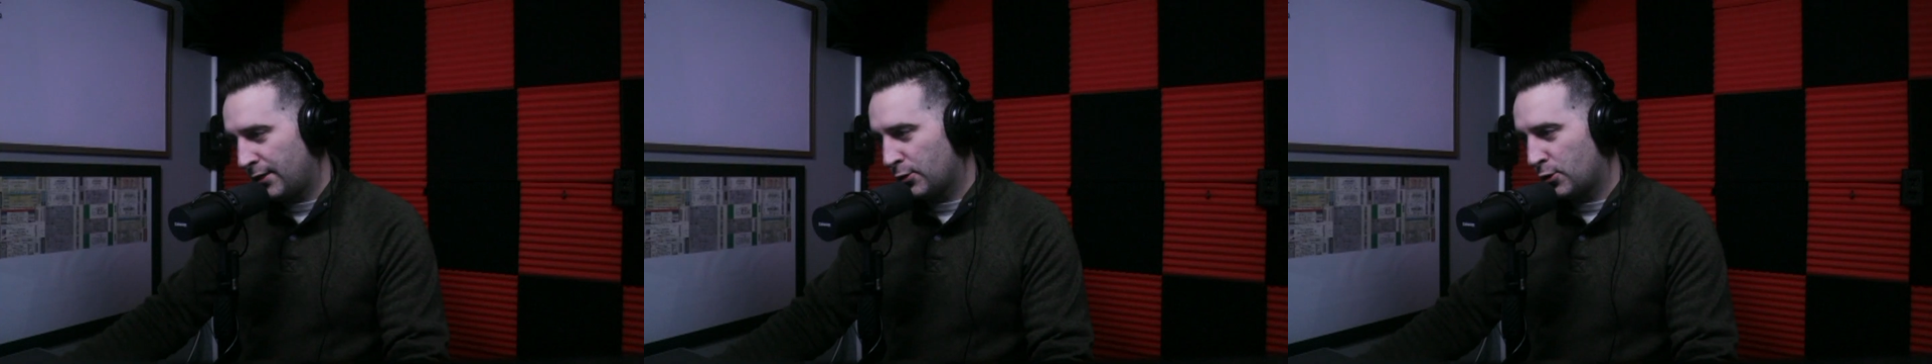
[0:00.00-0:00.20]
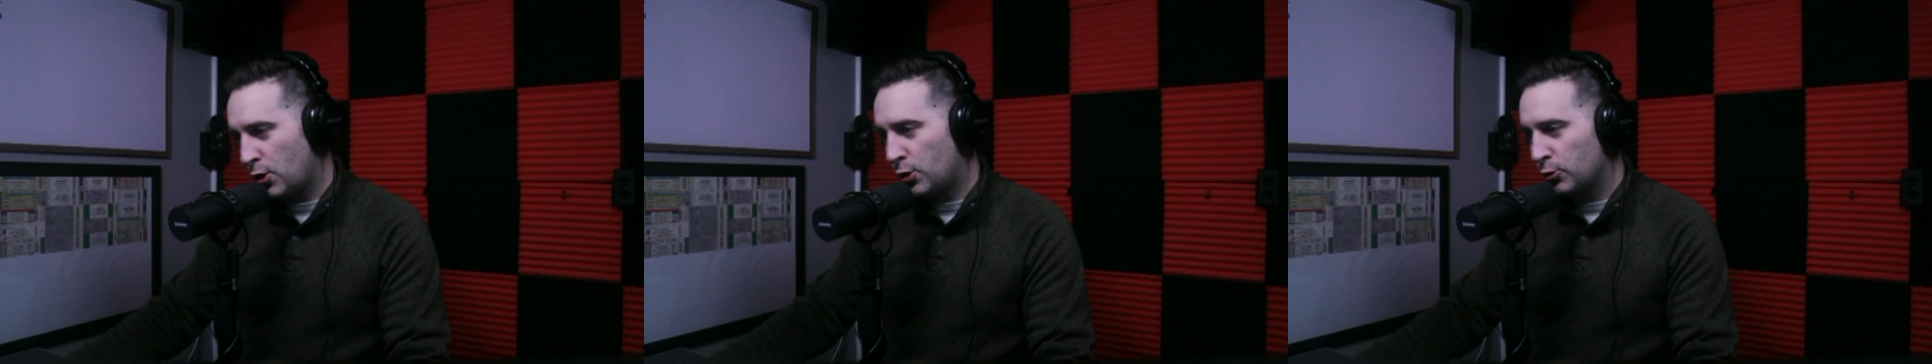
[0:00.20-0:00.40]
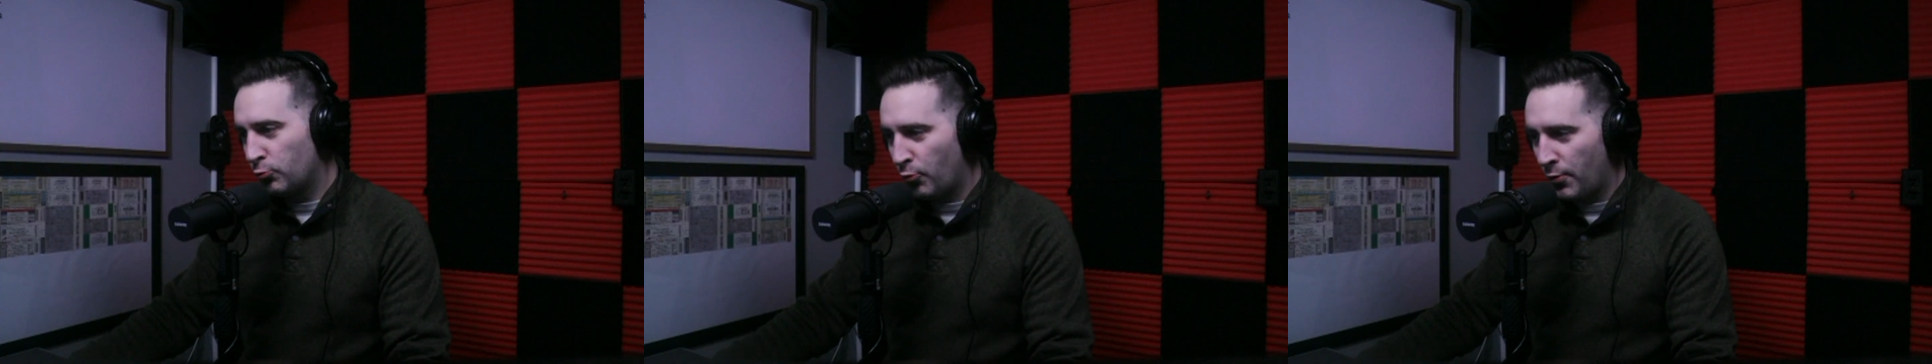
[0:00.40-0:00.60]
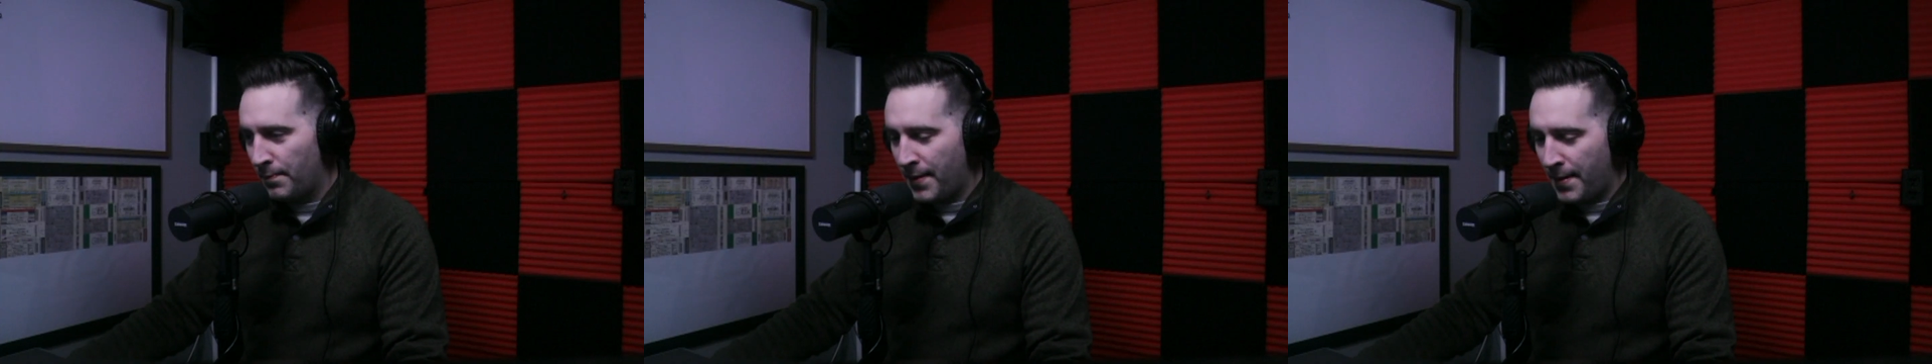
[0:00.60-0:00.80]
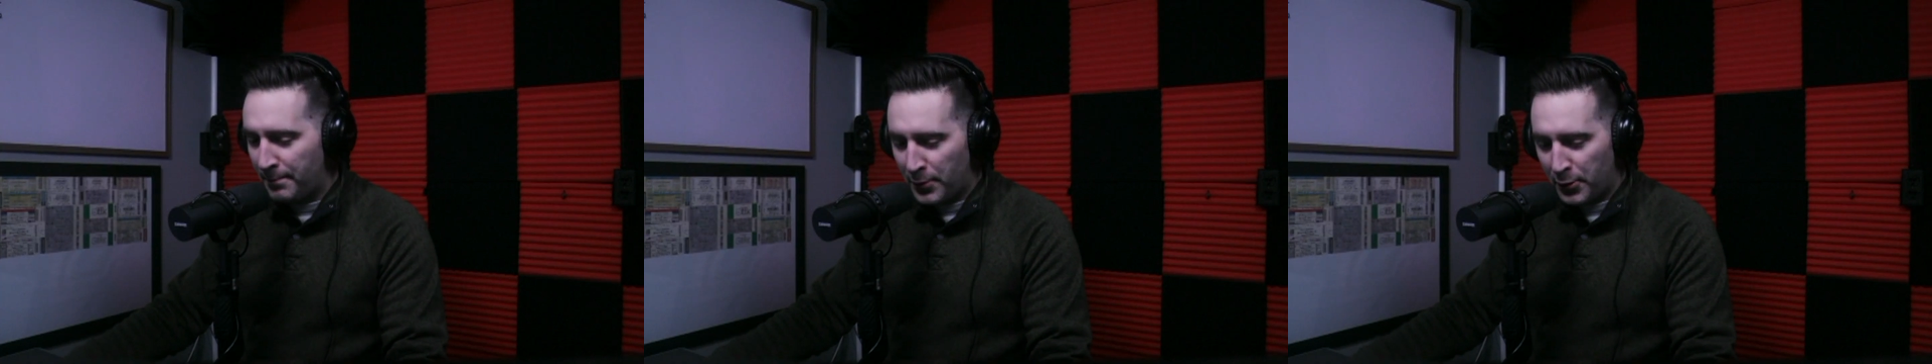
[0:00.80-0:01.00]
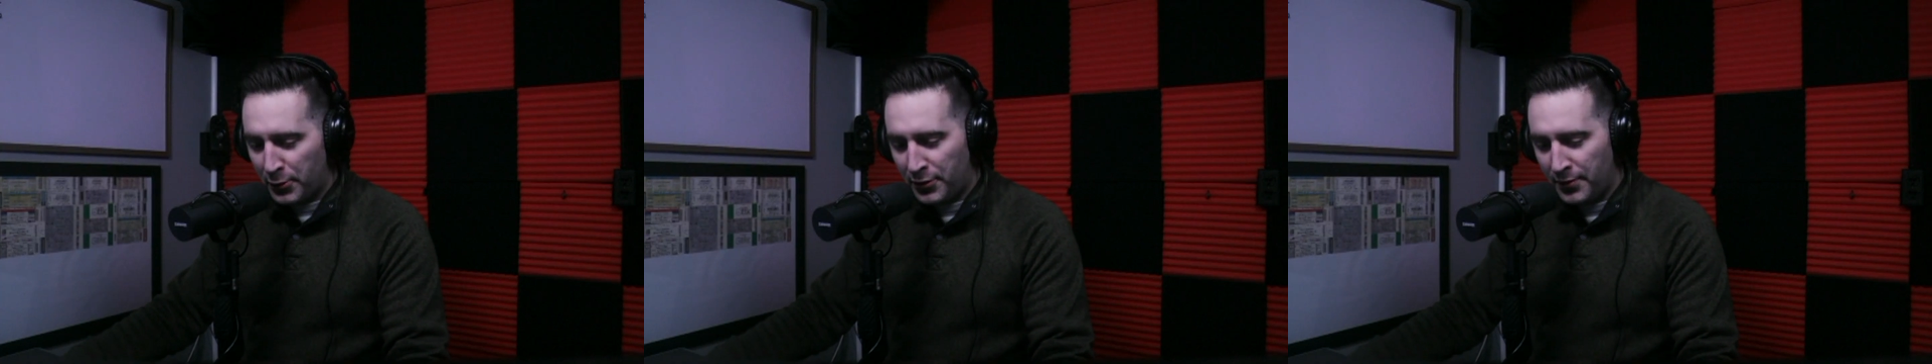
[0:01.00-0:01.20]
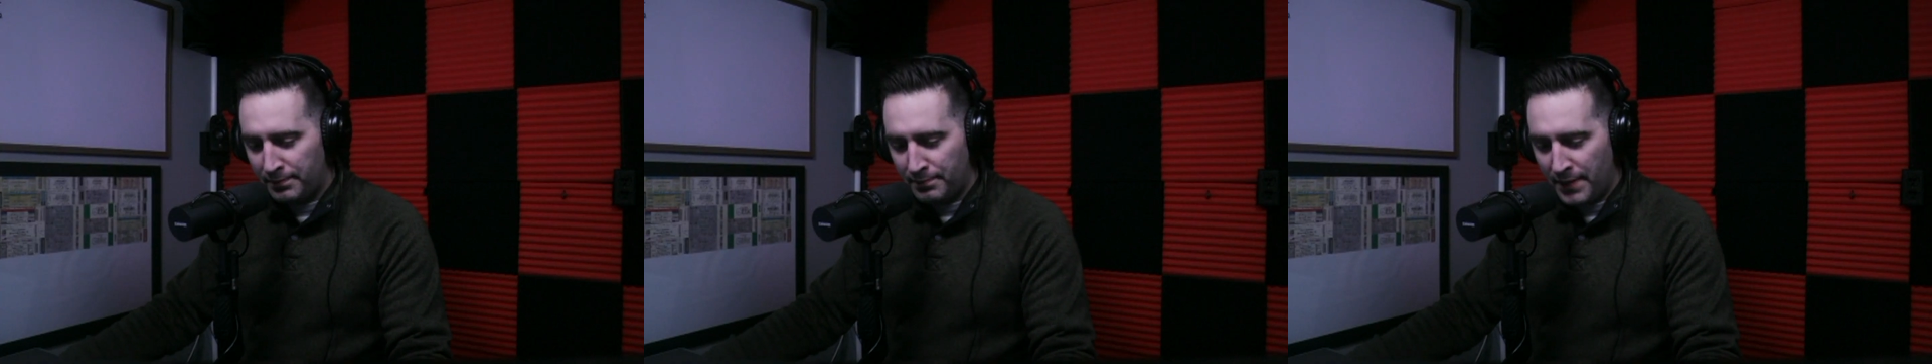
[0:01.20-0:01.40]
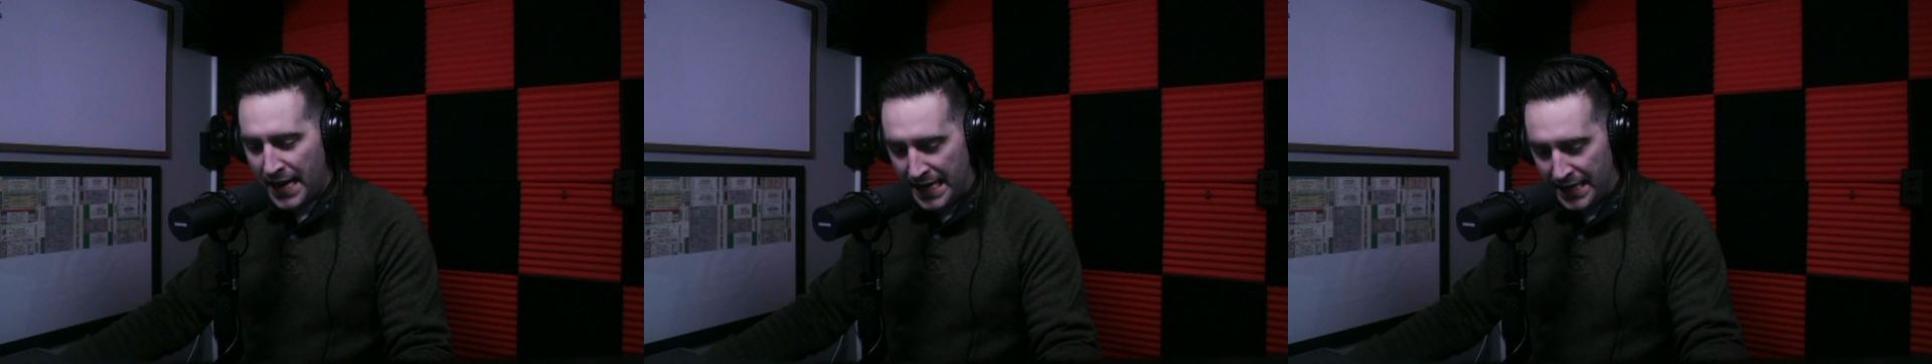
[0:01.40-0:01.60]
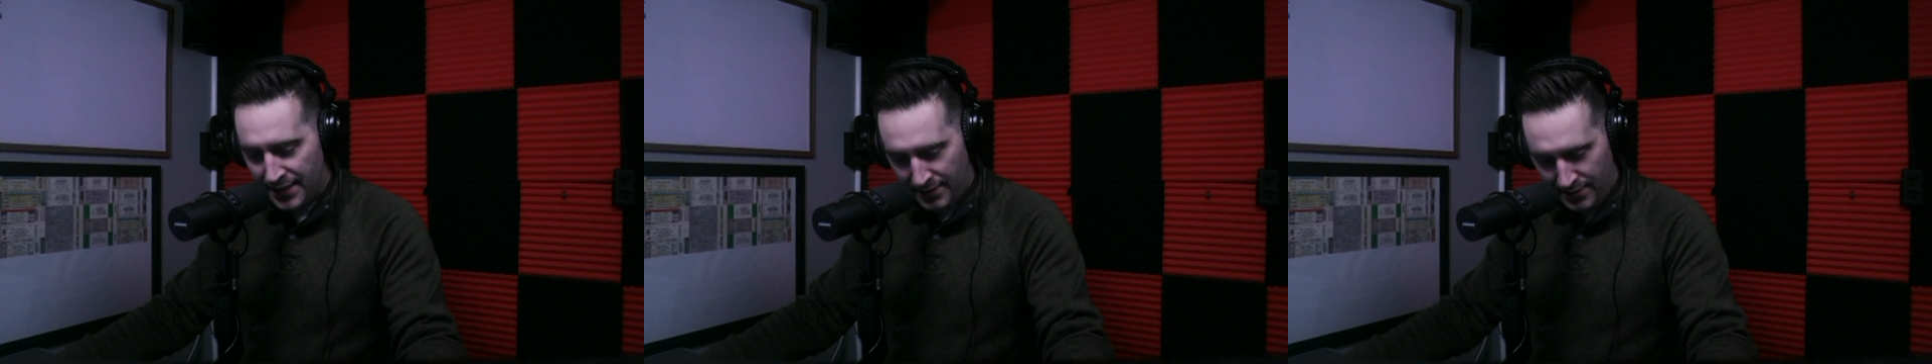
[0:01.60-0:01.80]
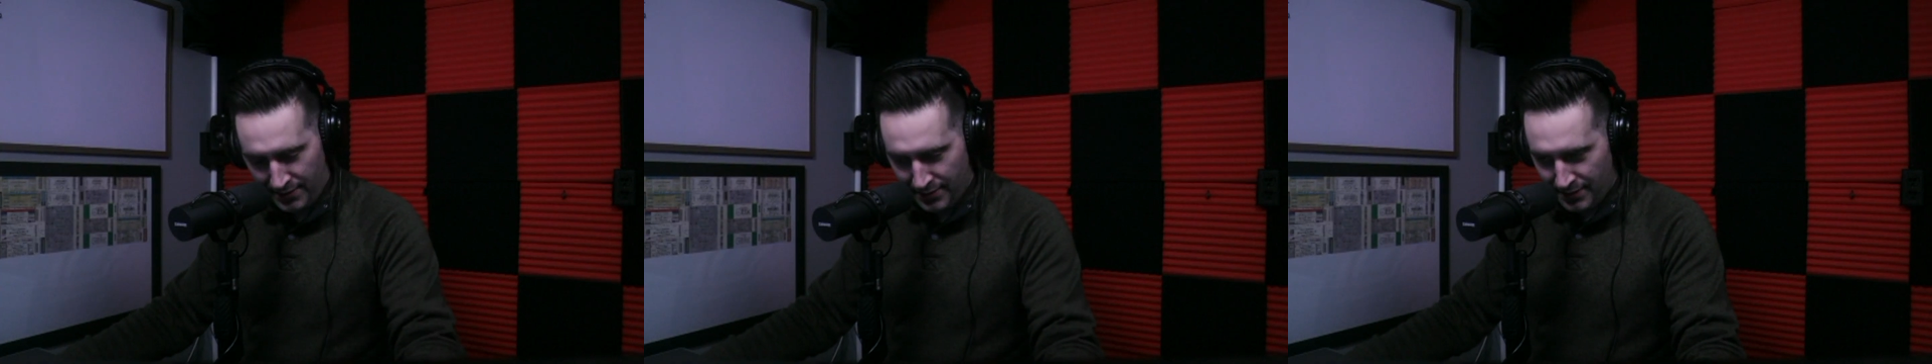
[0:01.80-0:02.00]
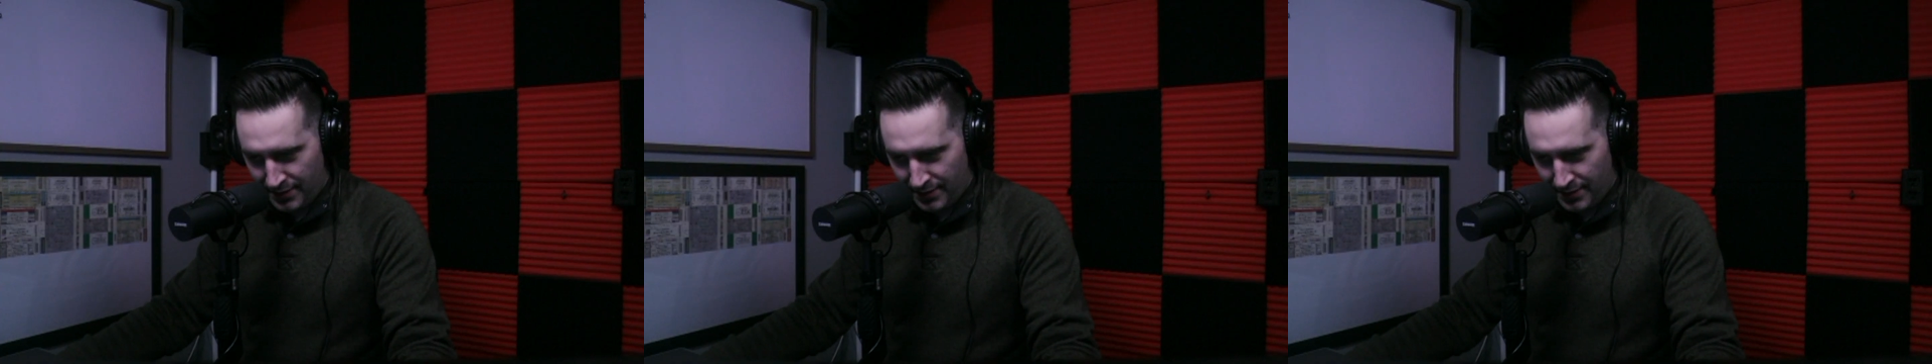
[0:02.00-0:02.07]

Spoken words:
called Remember the Maine,